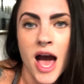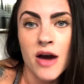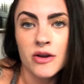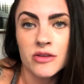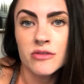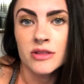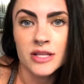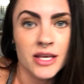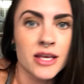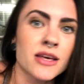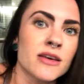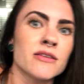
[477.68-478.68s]
how do you
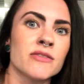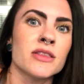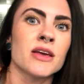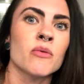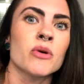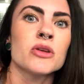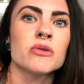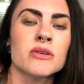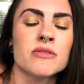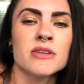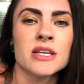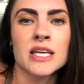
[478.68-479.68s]
live, and like, what do you
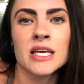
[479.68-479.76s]
even